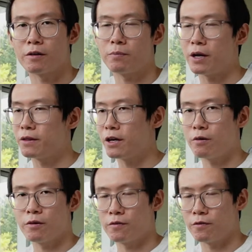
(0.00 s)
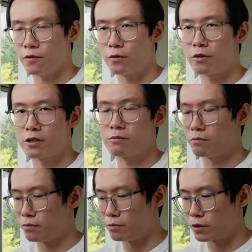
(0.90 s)
By now, if you're
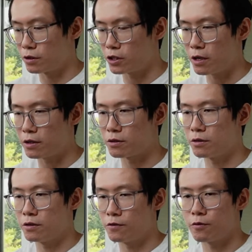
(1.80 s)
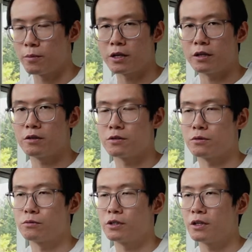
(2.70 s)
a Chinese learner for many years, you
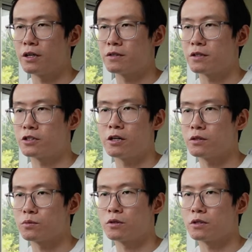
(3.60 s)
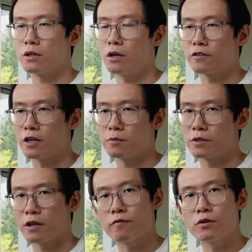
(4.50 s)
realize that Chinese words, a lot of times they
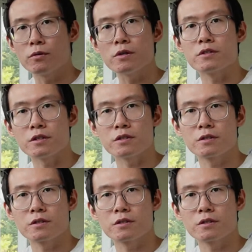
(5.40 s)
have nuances,